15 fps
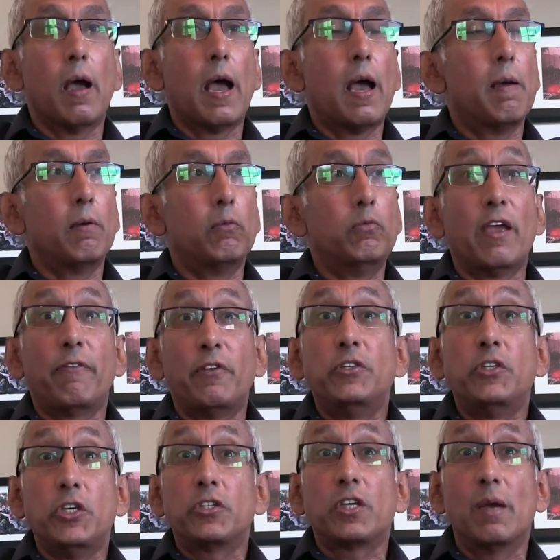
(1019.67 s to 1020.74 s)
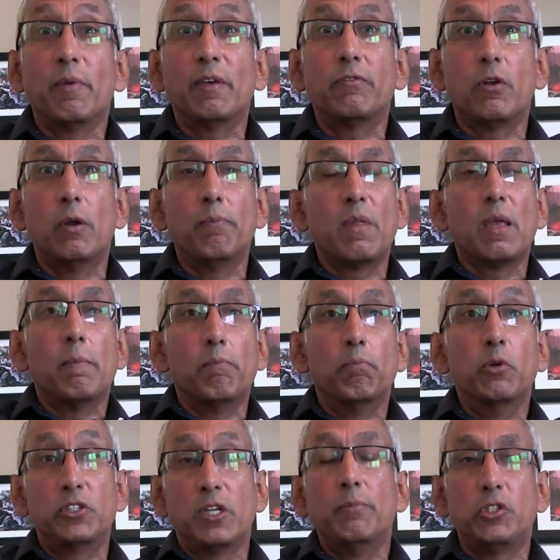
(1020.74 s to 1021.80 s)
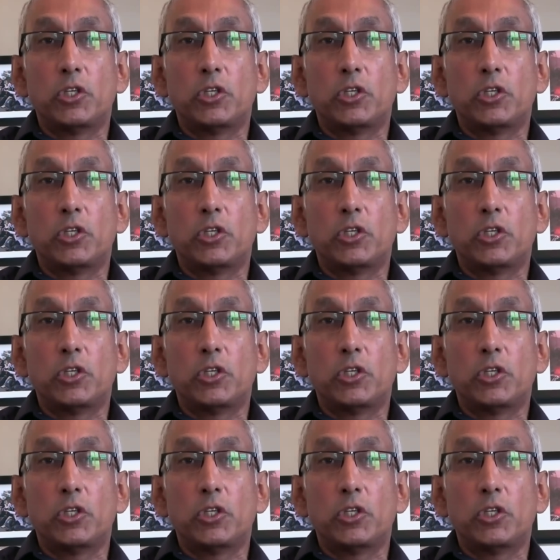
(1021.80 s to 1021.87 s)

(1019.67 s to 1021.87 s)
uh, refugees coming from Muslim